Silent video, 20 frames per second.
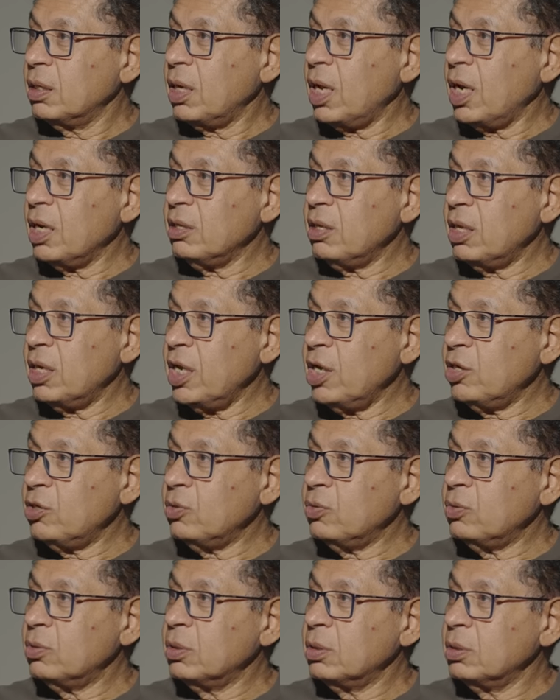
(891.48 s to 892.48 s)
Like the
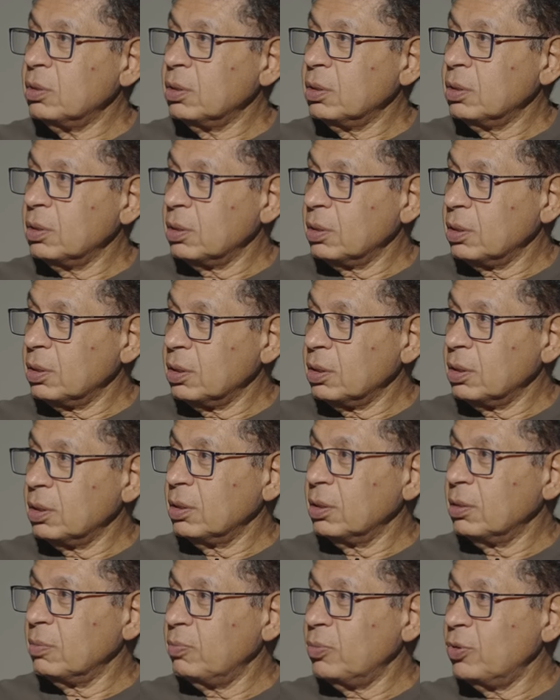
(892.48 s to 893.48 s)
NATO?
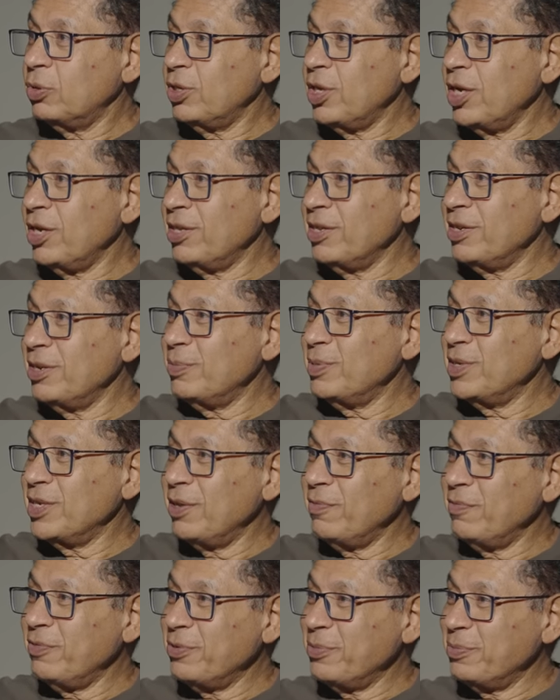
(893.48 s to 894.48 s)
Protecting
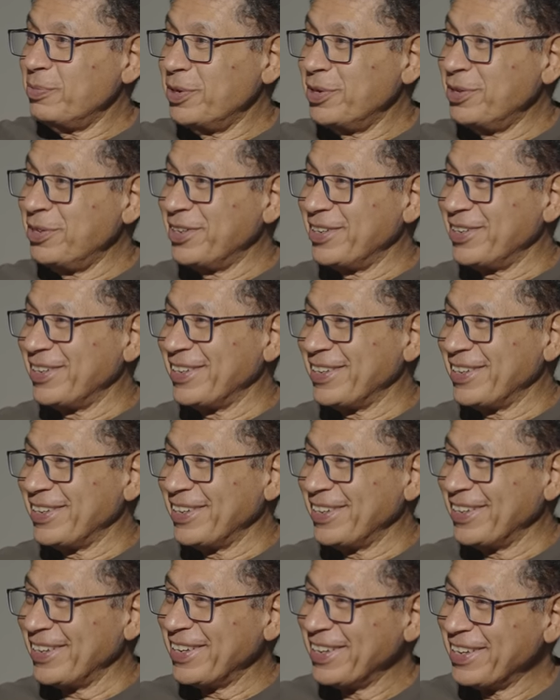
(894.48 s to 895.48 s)
himself from
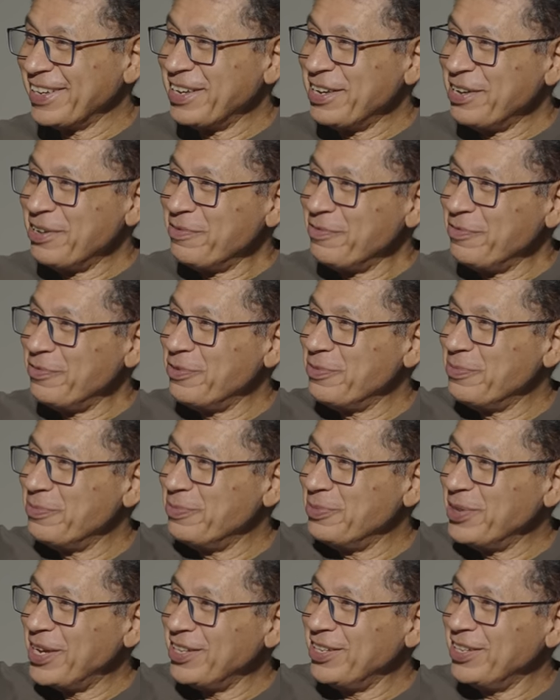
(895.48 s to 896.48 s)

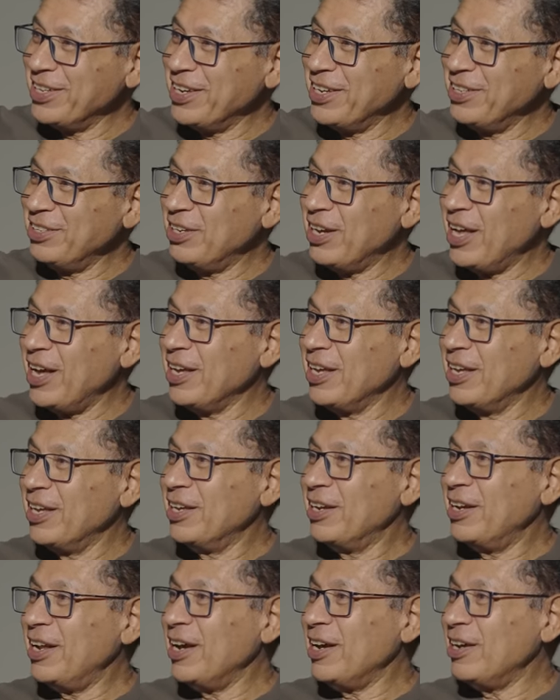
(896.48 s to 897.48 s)
from other countries,
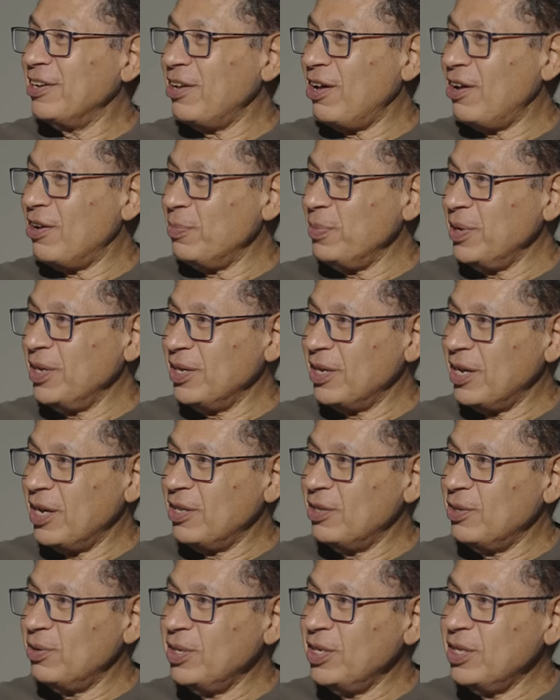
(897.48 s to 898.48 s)
like an army.
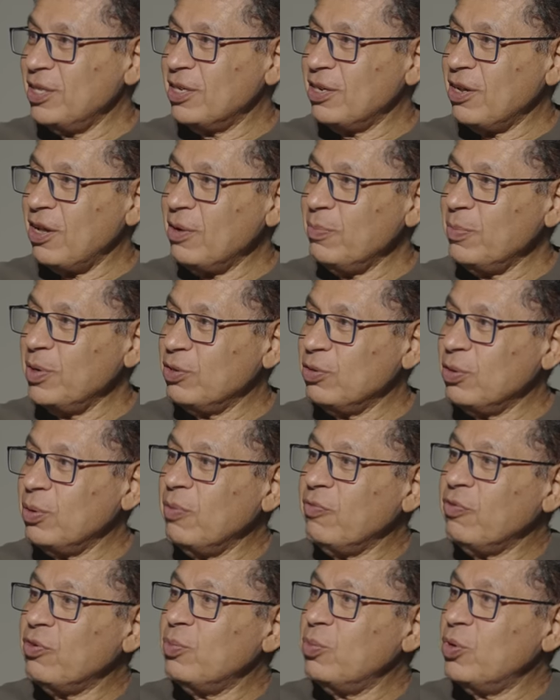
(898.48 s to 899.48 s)
I don't need an army to,
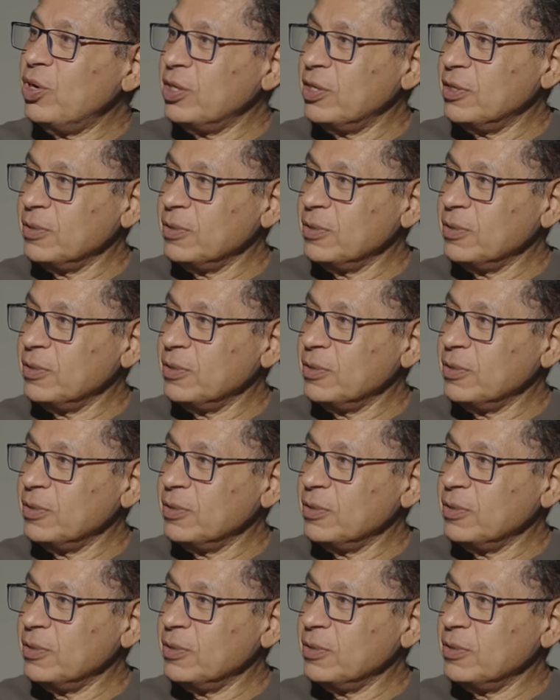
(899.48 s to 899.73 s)
from what?